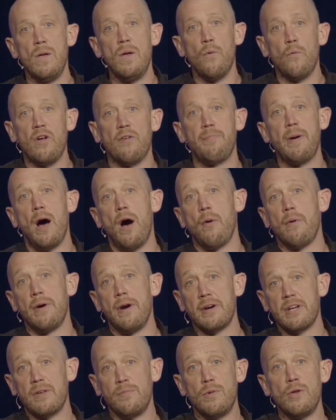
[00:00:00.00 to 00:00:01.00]
We have power in
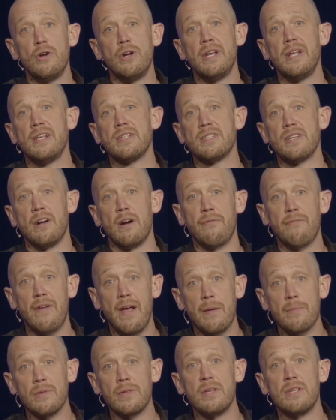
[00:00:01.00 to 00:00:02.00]
our communities, in our
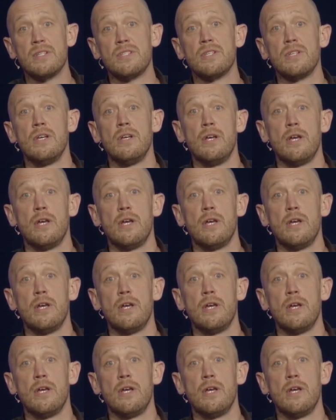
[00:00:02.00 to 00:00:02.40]
families,